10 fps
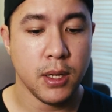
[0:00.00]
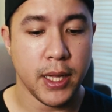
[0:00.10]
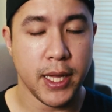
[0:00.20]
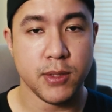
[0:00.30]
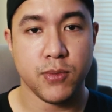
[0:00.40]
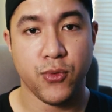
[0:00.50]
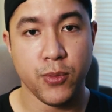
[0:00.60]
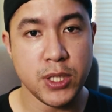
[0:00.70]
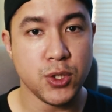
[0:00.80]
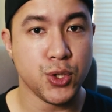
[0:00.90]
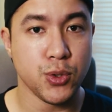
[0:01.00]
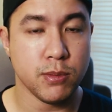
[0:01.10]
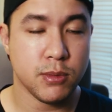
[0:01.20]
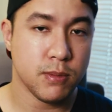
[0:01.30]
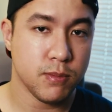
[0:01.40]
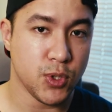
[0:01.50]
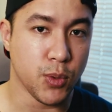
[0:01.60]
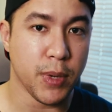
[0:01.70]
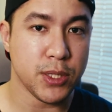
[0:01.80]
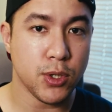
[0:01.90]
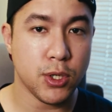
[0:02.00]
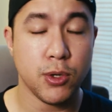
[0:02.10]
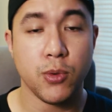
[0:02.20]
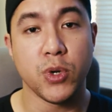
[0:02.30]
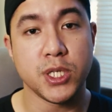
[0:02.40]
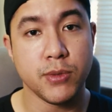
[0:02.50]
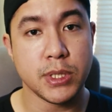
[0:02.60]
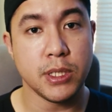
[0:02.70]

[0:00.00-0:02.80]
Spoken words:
And for me to shoot my daughter when she was a